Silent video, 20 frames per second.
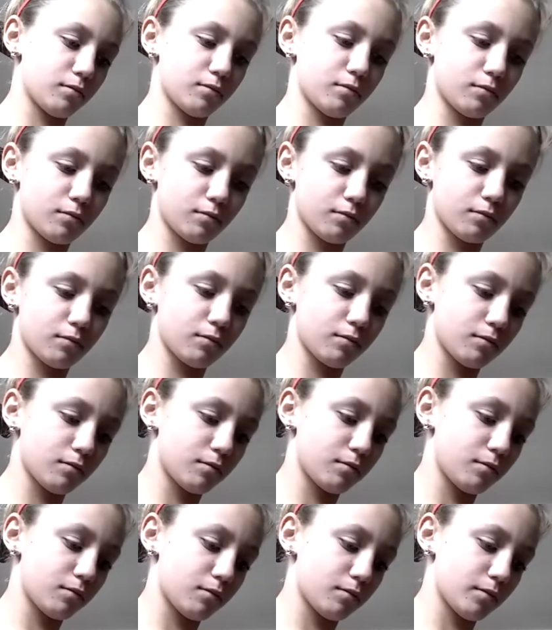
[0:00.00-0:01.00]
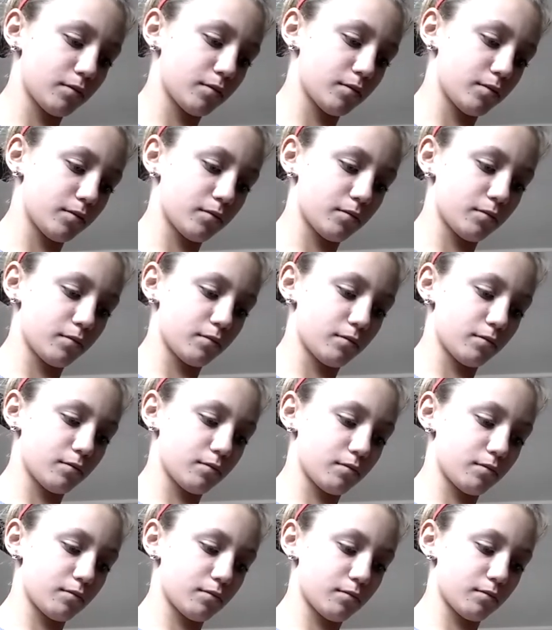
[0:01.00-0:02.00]

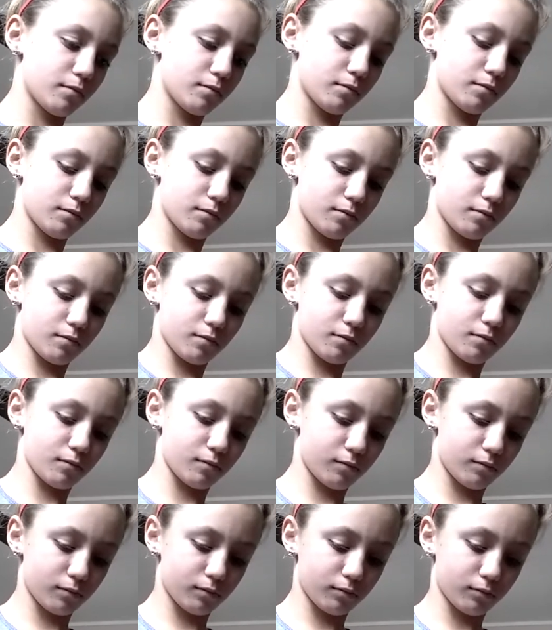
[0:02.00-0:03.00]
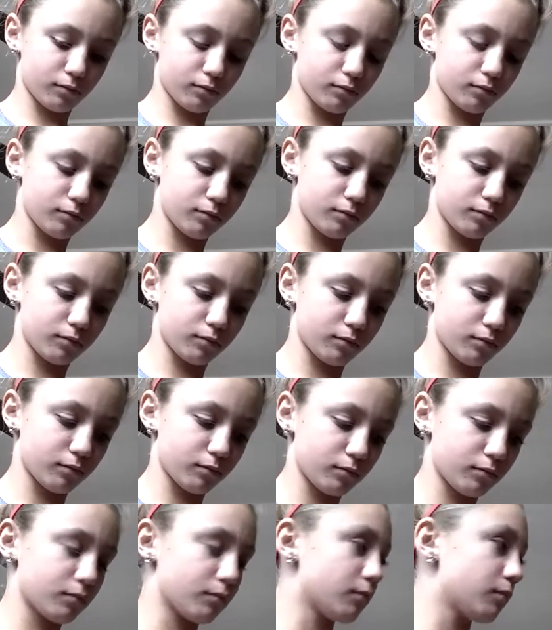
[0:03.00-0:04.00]

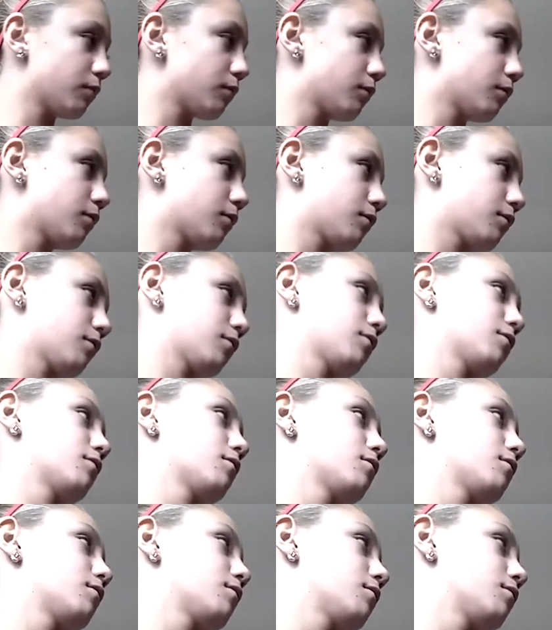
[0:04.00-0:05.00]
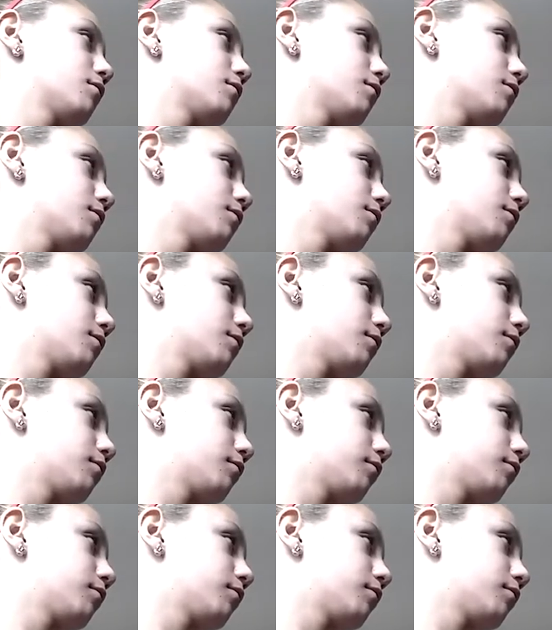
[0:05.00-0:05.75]
Nobody speaks.